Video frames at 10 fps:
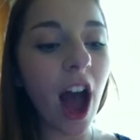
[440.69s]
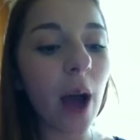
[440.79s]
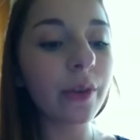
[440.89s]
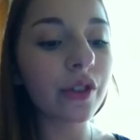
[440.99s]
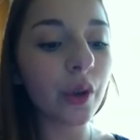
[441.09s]

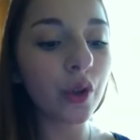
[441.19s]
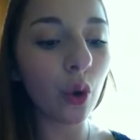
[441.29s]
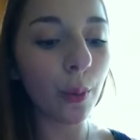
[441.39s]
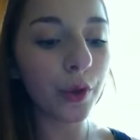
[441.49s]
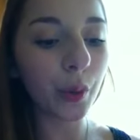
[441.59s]
I was so
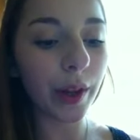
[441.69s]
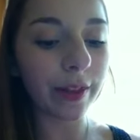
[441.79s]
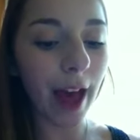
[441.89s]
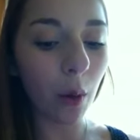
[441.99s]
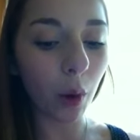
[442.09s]
torn between
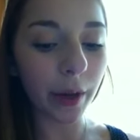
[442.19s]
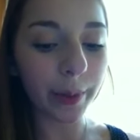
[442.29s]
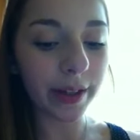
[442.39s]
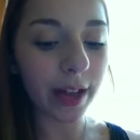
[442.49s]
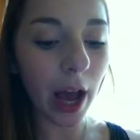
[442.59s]
that one
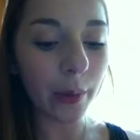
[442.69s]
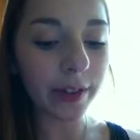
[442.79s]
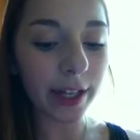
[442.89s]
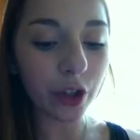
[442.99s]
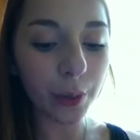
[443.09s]
because I was
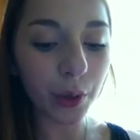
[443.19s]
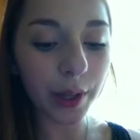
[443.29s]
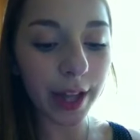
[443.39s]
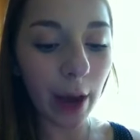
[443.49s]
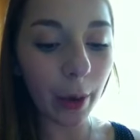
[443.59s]
like torn
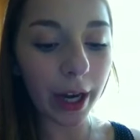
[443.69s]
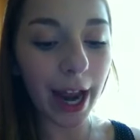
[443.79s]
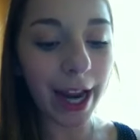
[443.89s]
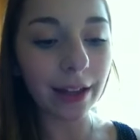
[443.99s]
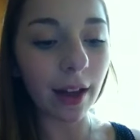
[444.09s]
between that one
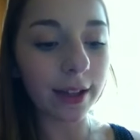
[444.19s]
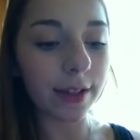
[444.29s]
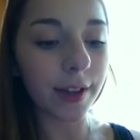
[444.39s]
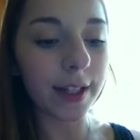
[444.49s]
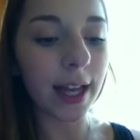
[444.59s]
and Last
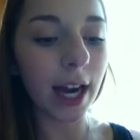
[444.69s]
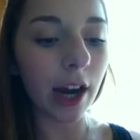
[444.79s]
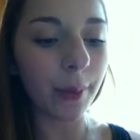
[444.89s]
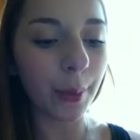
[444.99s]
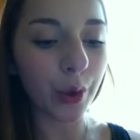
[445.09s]
of Us. I
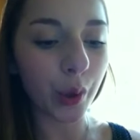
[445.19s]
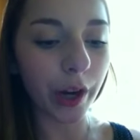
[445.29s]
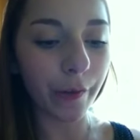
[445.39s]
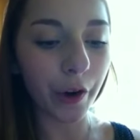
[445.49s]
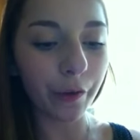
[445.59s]
can't remember which one
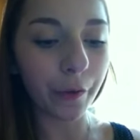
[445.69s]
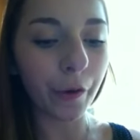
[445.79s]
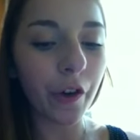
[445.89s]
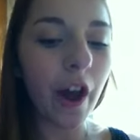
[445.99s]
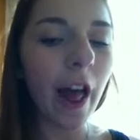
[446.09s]
I voted for.
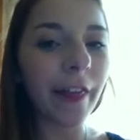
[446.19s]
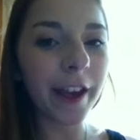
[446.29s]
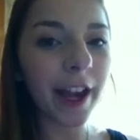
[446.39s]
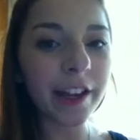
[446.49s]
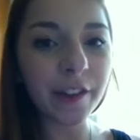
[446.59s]
I
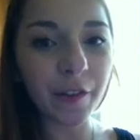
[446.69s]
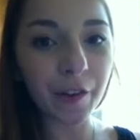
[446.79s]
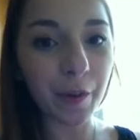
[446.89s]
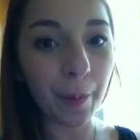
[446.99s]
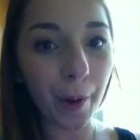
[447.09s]
think I actually
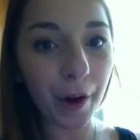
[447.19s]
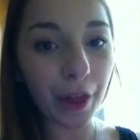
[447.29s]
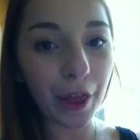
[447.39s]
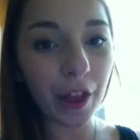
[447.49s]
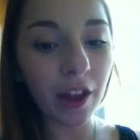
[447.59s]
voted for
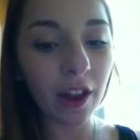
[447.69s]
both.